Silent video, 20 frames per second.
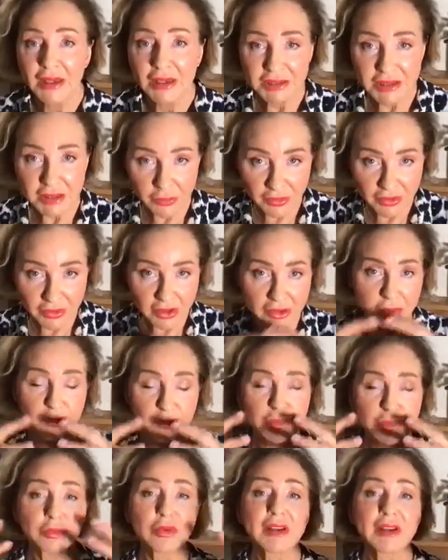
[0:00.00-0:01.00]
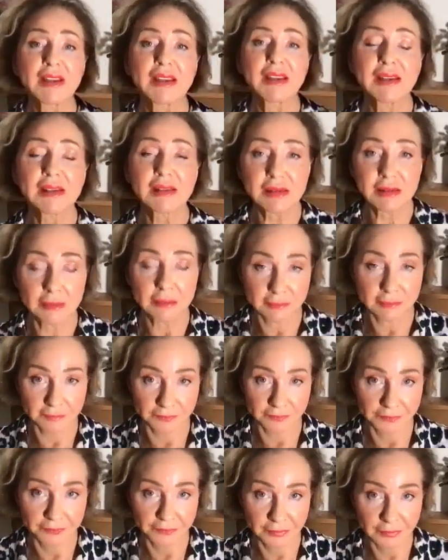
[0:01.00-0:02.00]
So we've got to breathe.
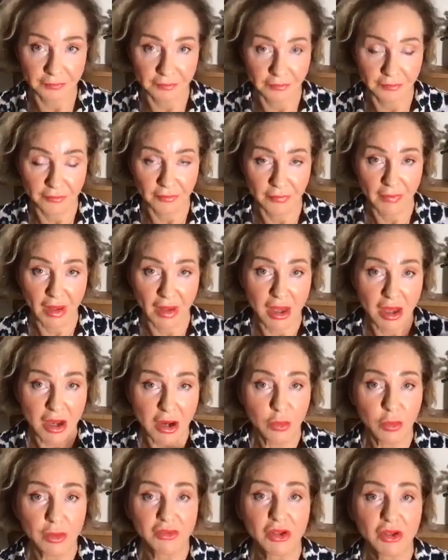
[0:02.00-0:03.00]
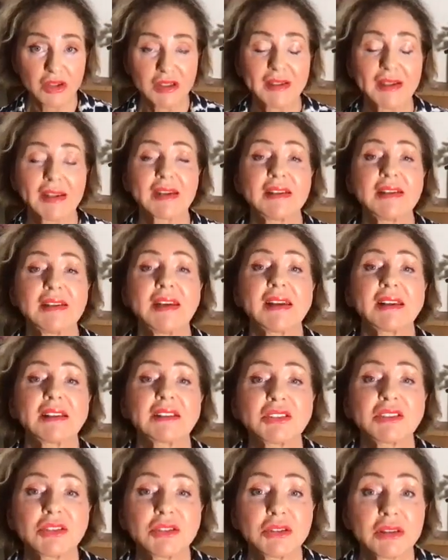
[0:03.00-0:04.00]
We've got to
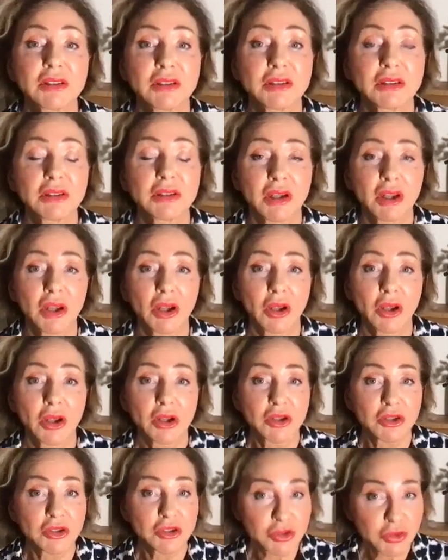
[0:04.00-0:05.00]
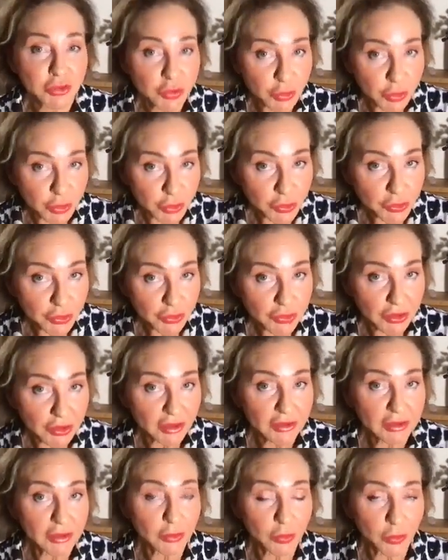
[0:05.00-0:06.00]
connect to the truth,
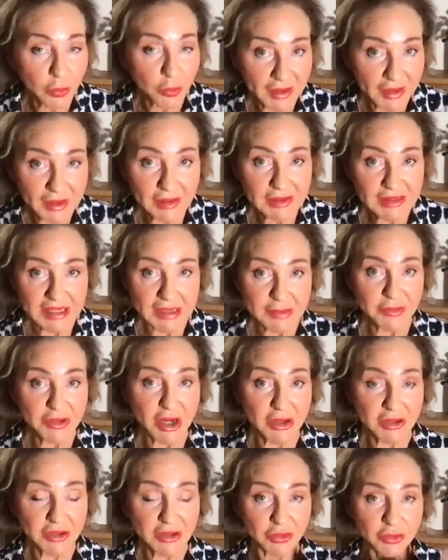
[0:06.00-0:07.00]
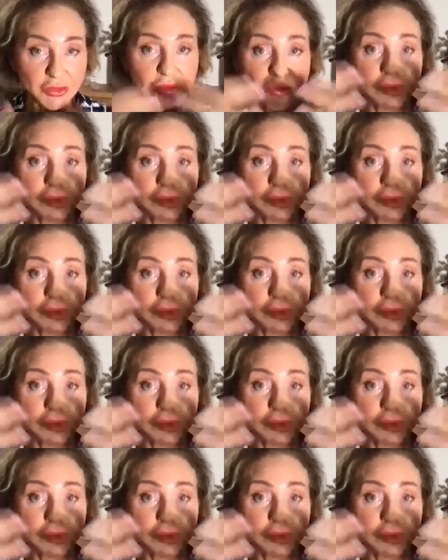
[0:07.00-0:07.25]
the real deep down truth.